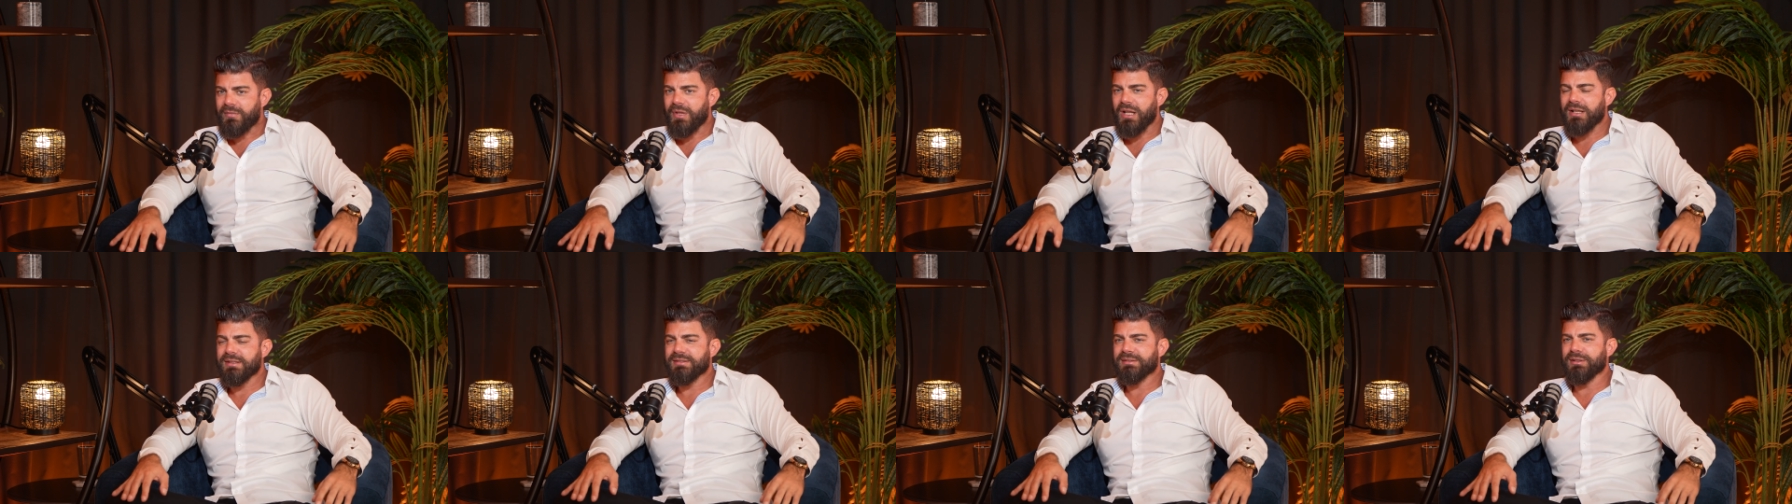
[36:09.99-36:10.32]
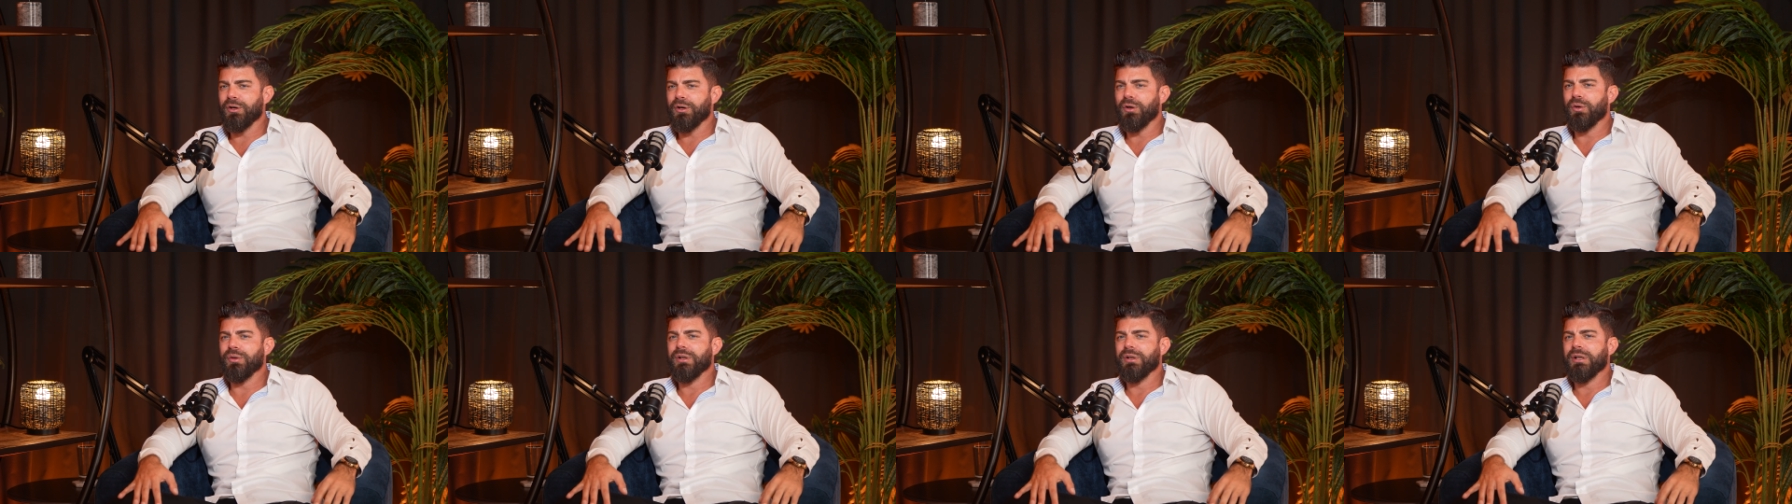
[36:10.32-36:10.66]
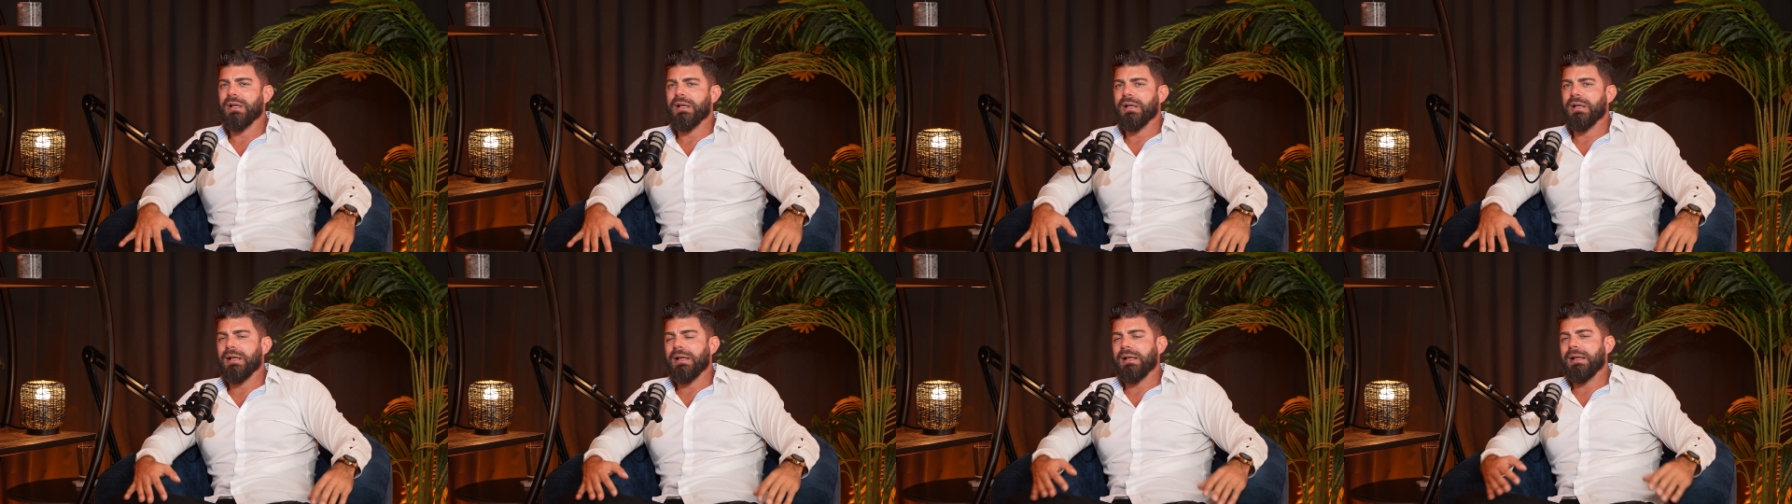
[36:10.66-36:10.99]
So
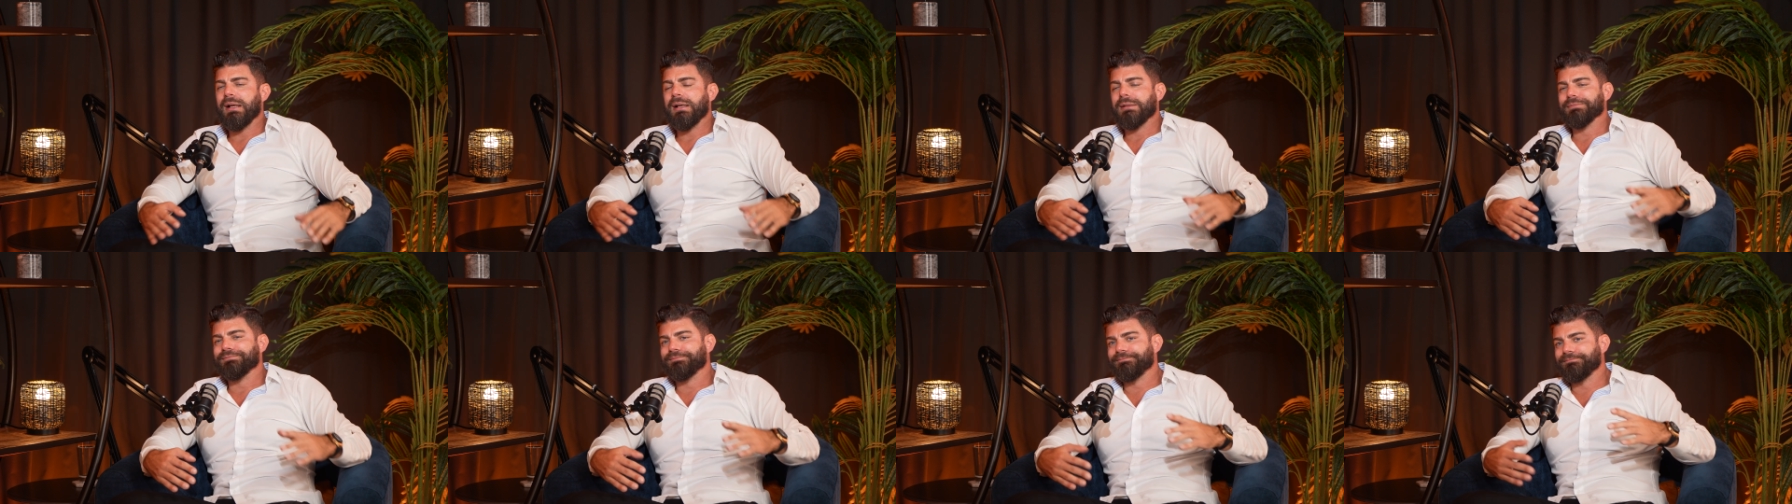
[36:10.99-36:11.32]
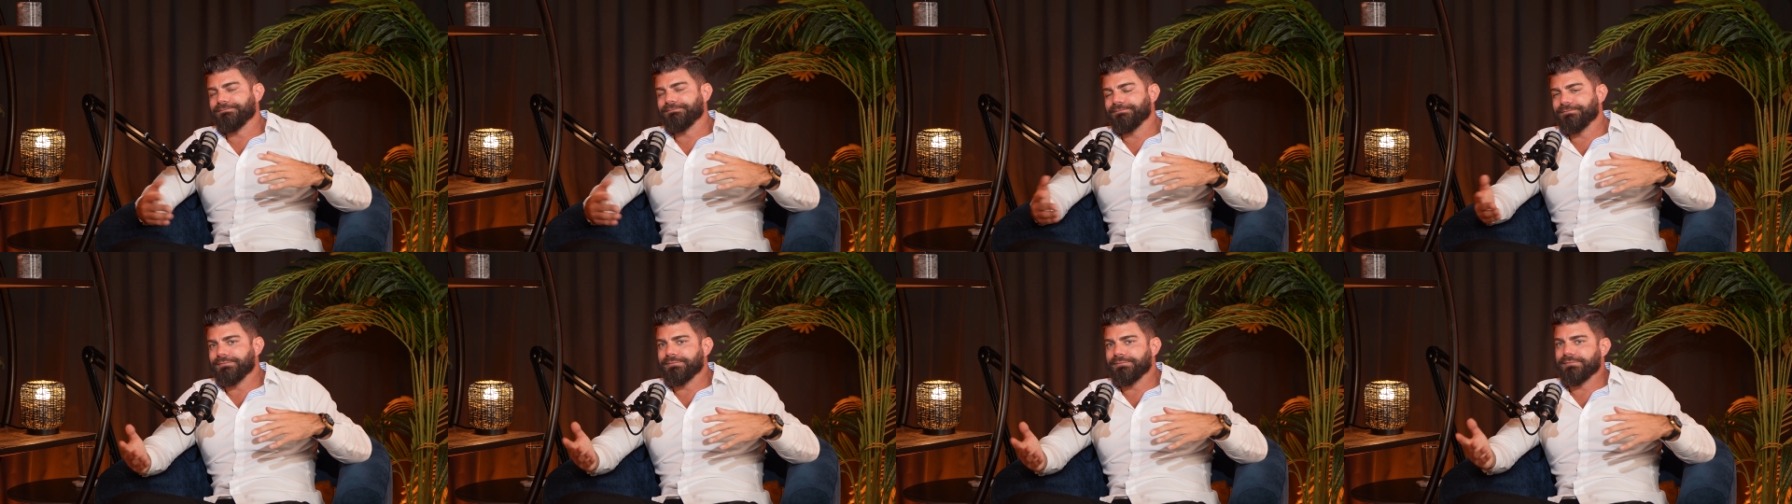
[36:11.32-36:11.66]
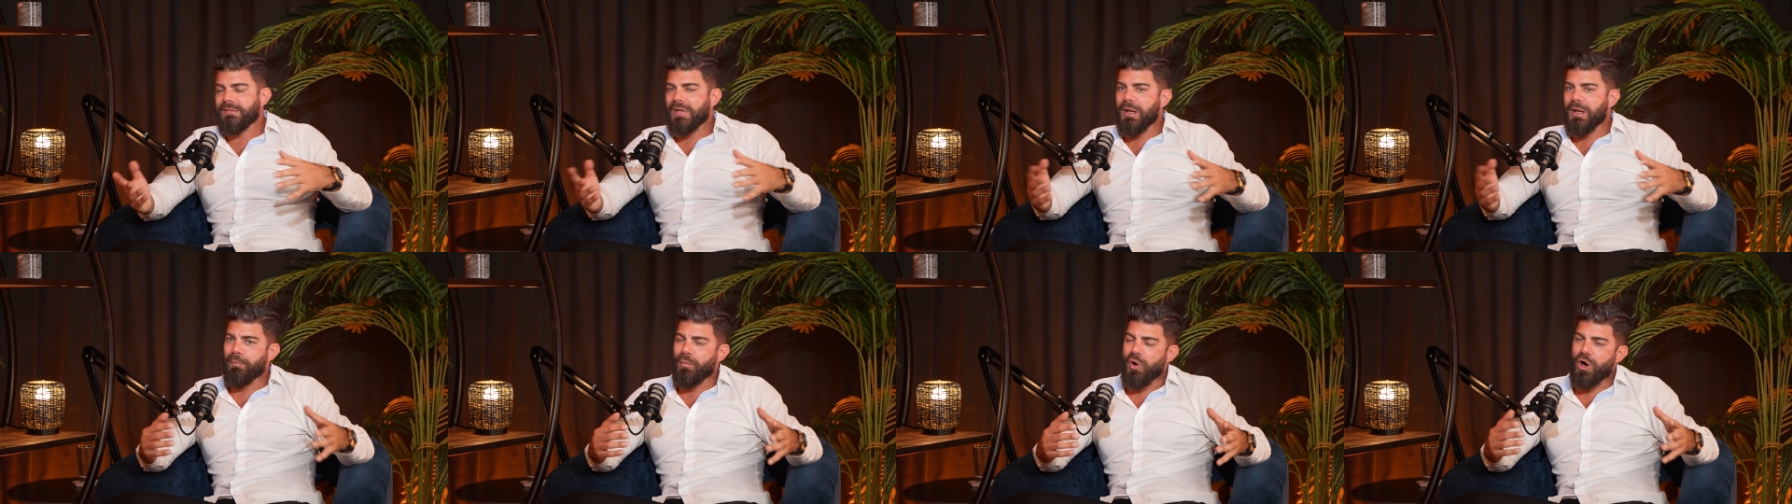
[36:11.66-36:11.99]

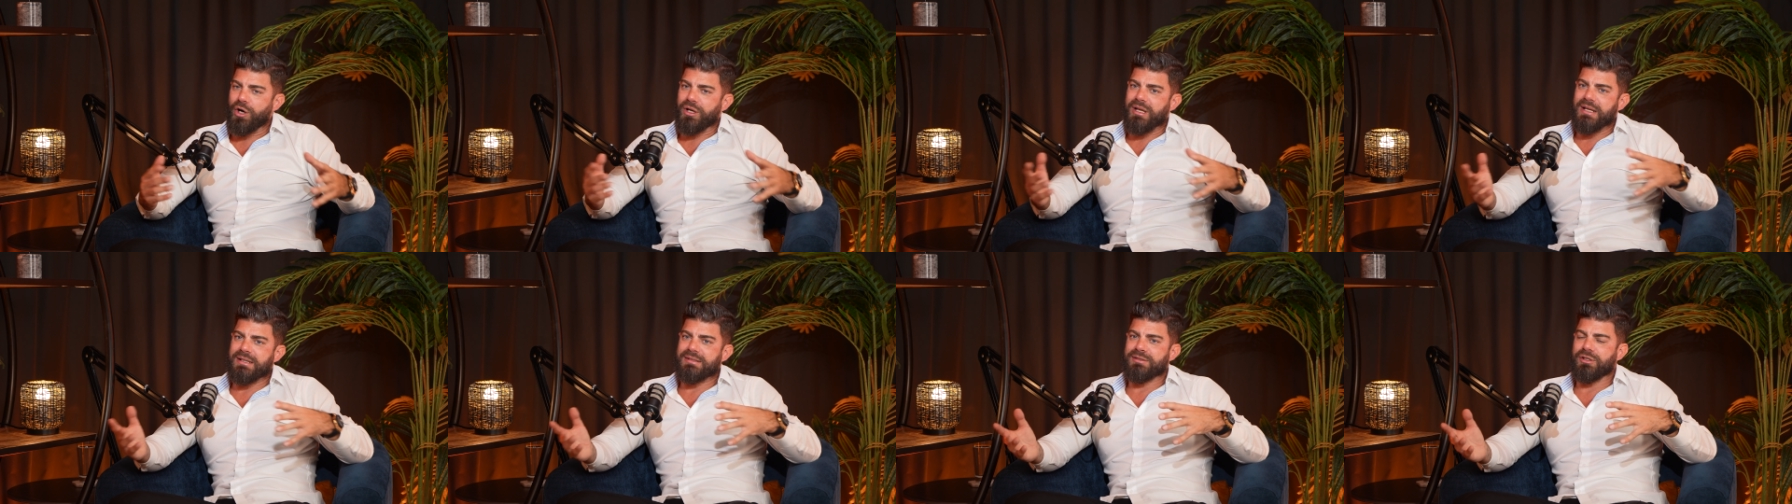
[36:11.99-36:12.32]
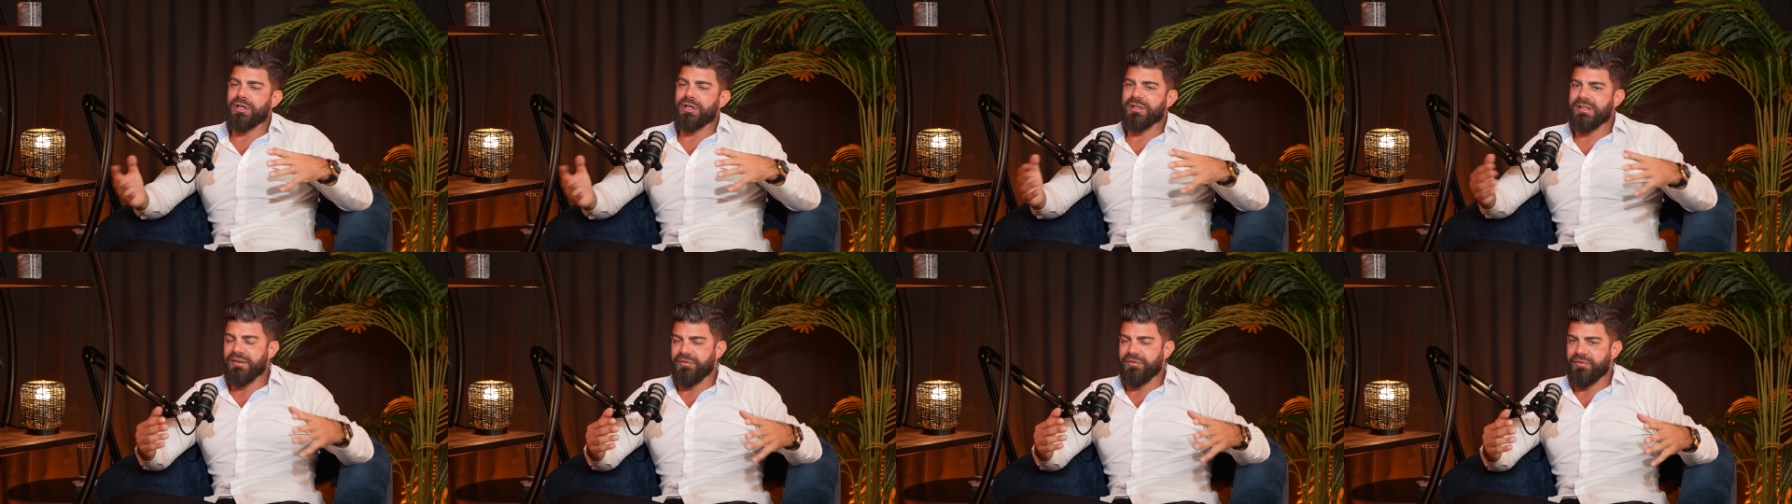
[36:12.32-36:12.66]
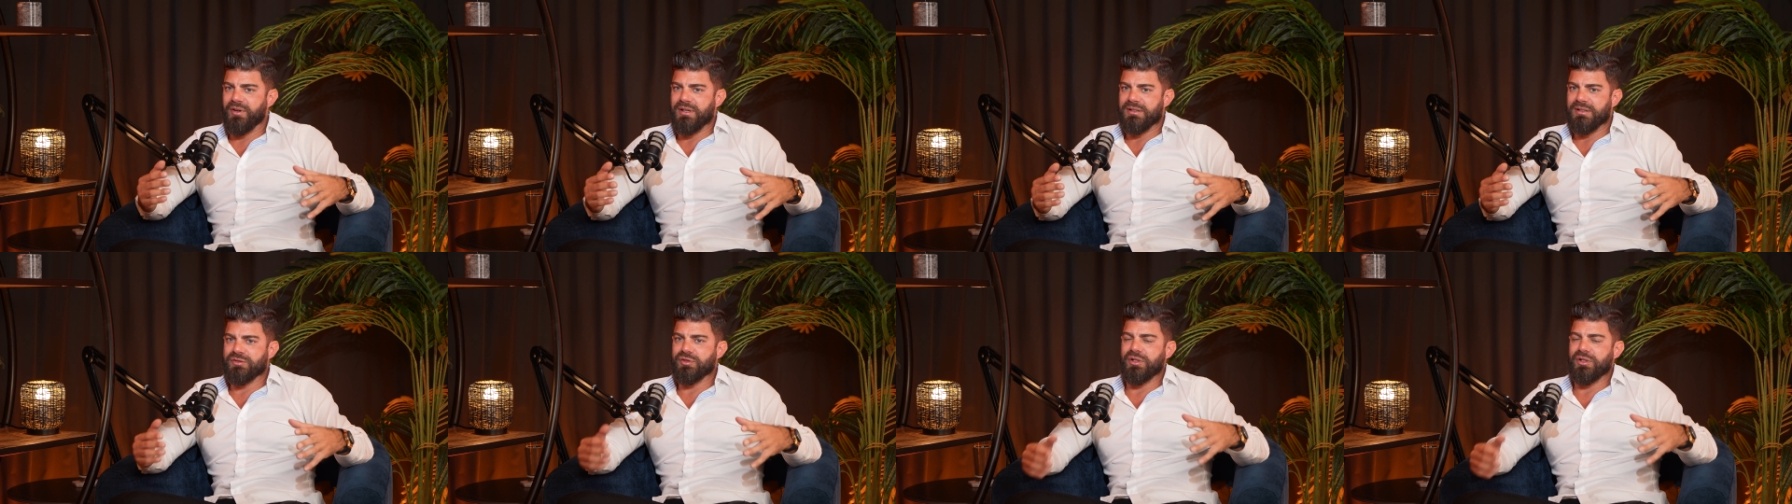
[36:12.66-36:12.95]
markets are different.